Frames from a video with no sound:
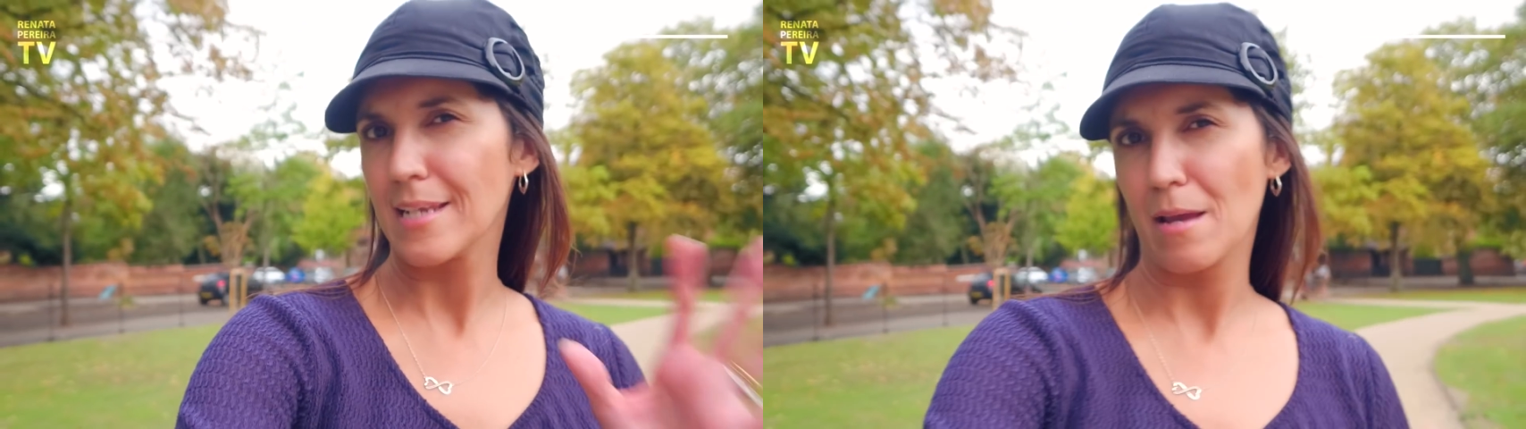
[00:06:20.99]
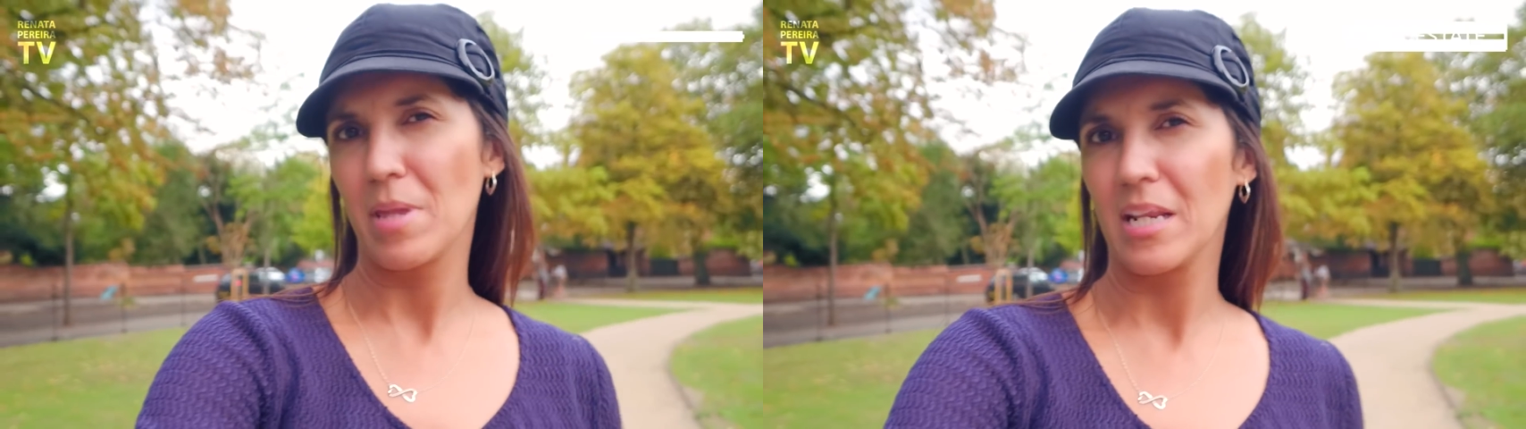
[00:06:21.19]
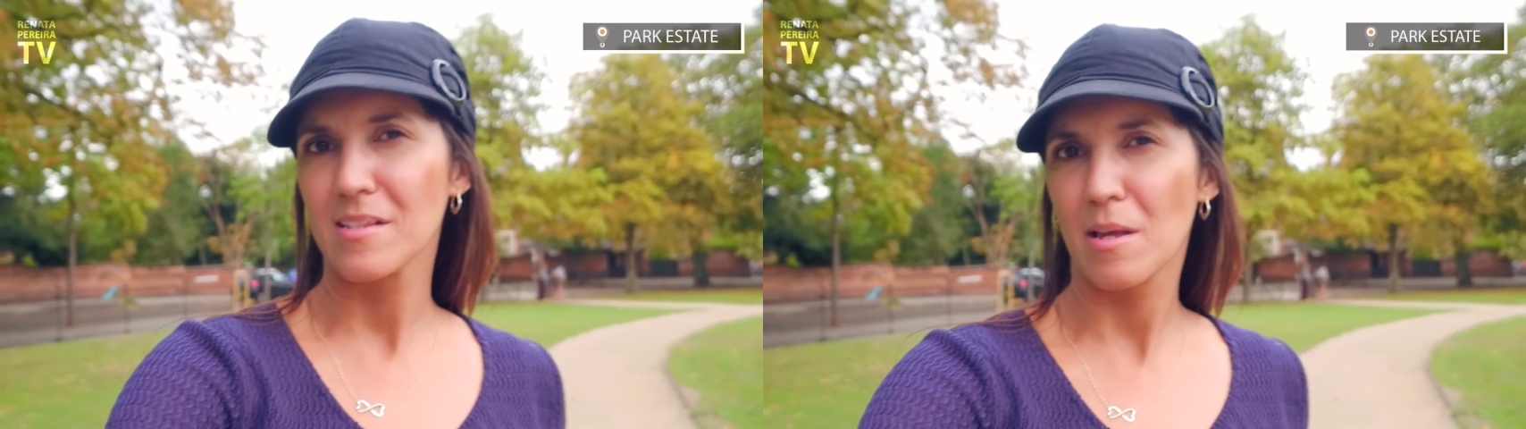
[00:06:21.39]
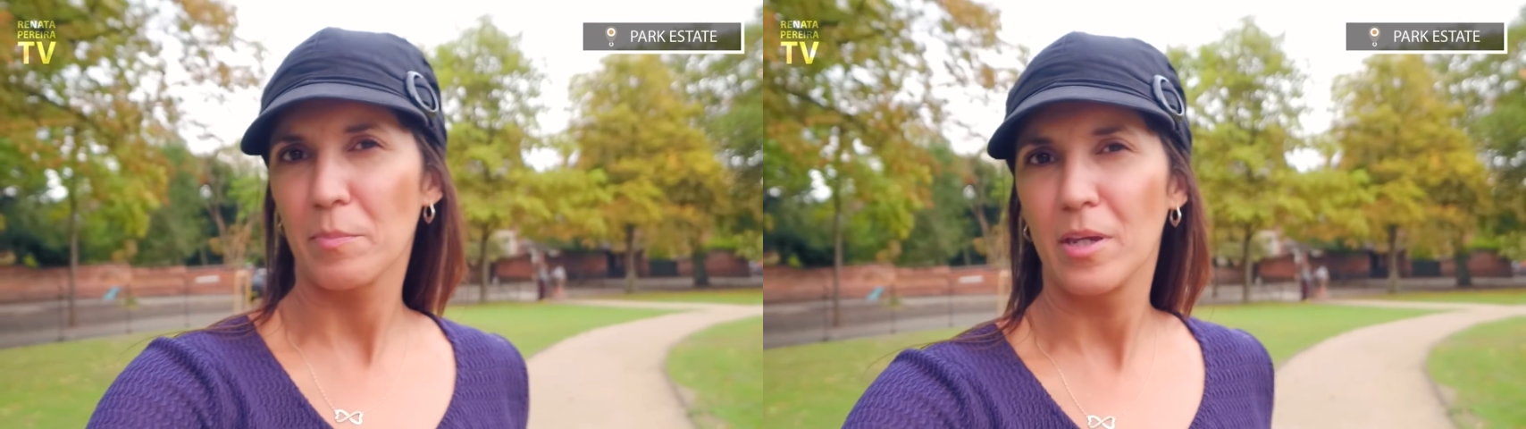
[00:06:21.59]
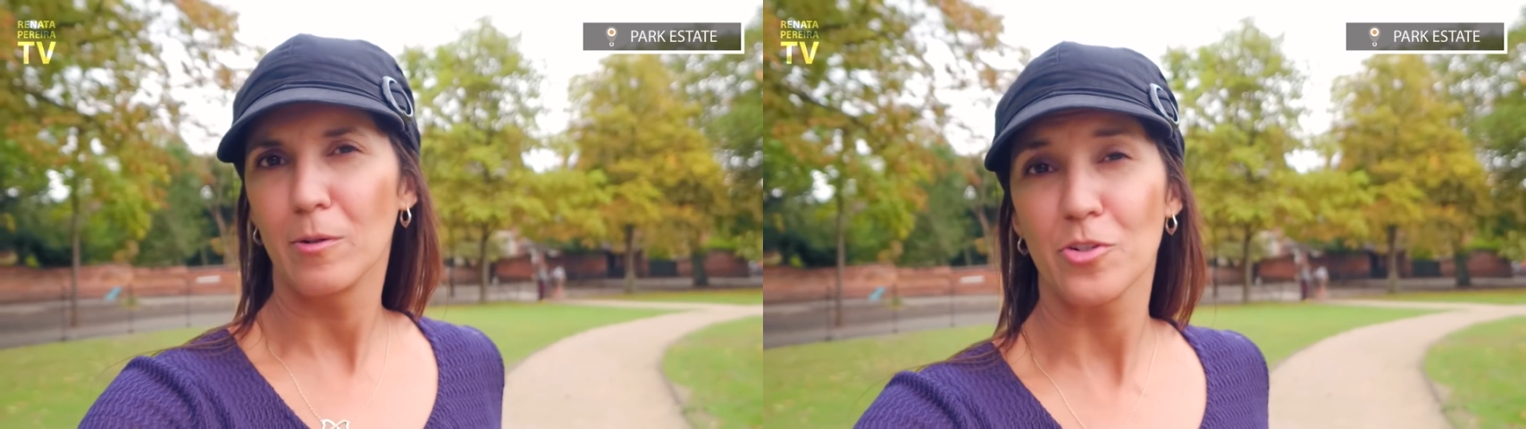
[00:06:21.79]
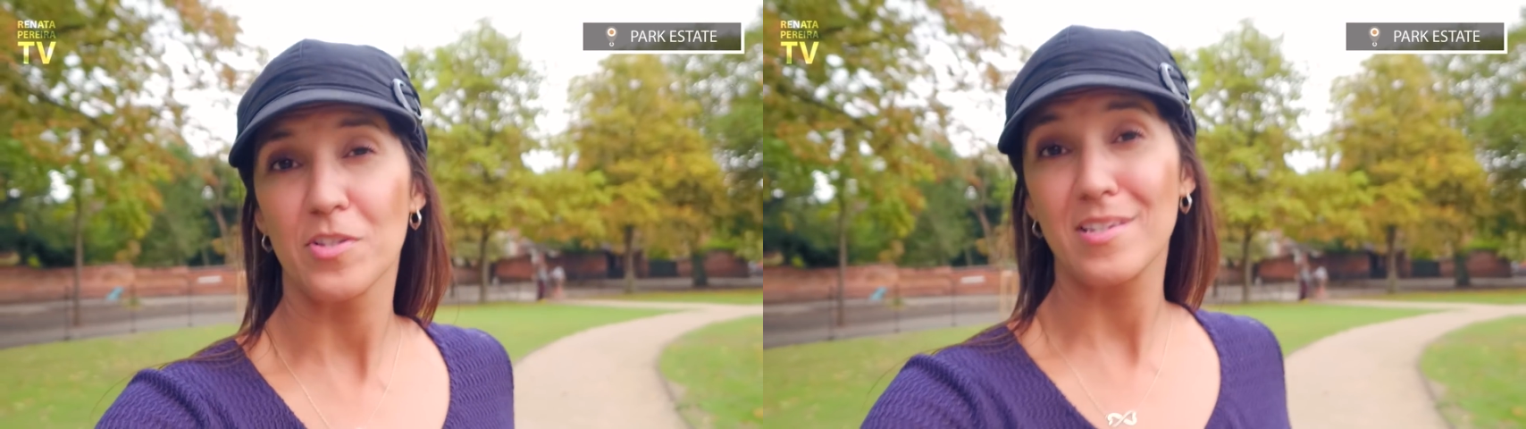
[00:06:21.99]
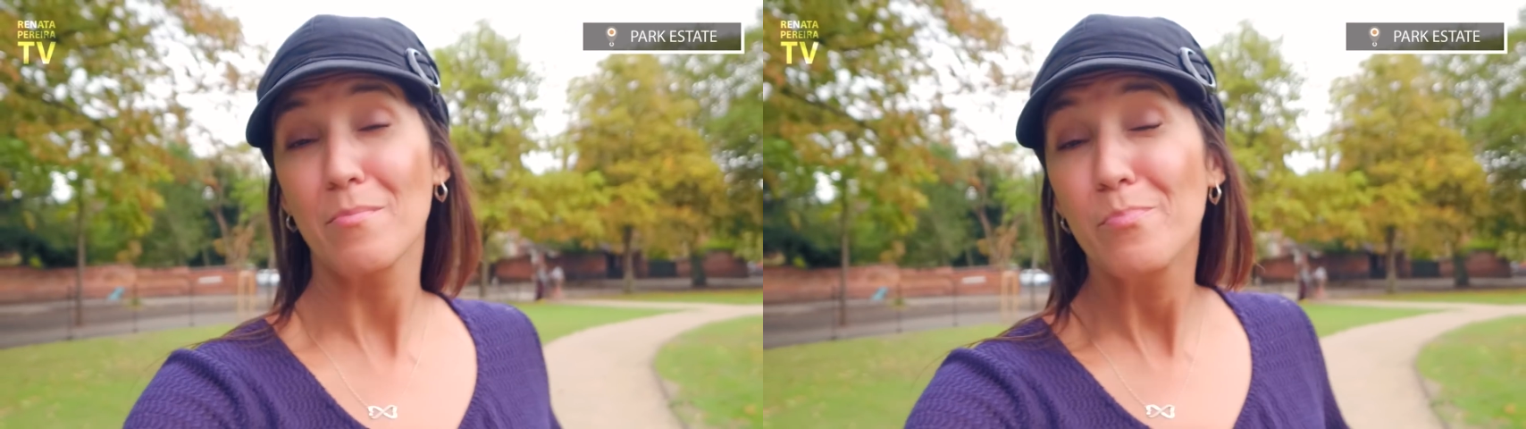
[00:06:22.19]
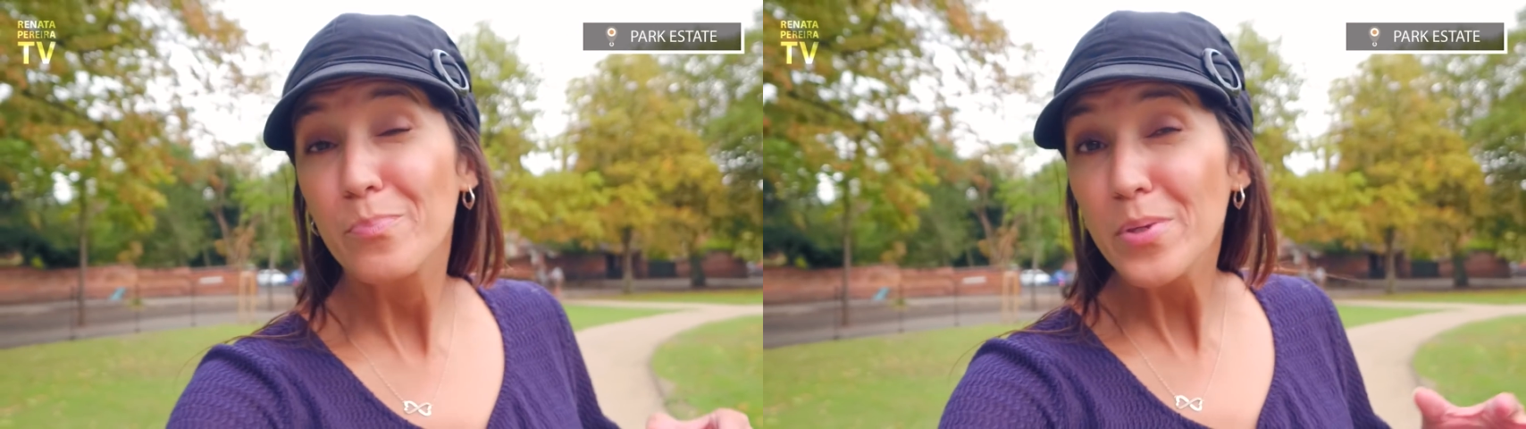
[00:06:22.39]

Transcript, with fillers: 10 minutes uphill to see a